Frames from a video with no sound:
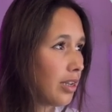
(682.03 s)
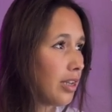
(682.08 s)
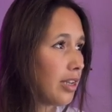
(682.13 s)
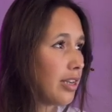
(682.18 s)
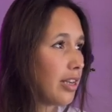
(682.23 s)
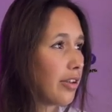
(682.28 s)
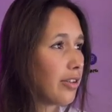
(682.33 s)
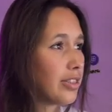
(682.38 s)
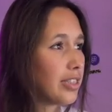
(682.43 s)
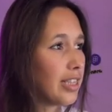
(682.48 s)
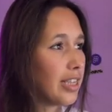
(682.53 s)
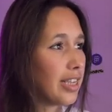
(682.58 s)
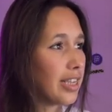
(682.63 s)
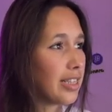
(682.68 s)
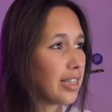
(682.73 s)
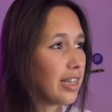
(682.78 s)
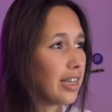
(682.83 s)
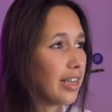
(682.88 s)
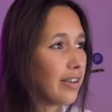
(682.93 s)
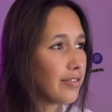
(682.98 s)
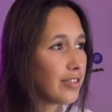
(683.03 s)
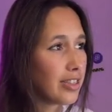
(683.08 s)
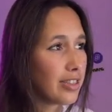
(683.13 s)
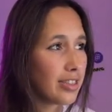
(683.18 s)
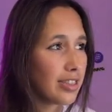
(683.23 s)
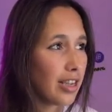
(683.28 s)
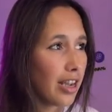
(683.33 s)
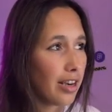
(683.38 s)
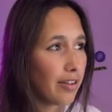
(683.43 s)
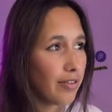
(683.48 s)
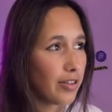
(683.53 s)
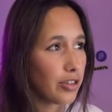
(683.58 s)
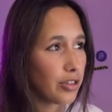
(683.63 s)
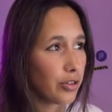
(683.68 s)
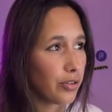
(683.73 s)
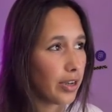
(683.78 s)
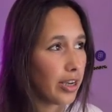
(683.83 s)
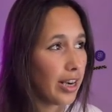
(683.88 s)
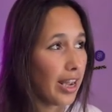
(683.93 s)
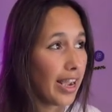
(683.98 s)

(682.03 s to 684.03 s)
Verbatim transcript: Now you see it lives inside of this grid.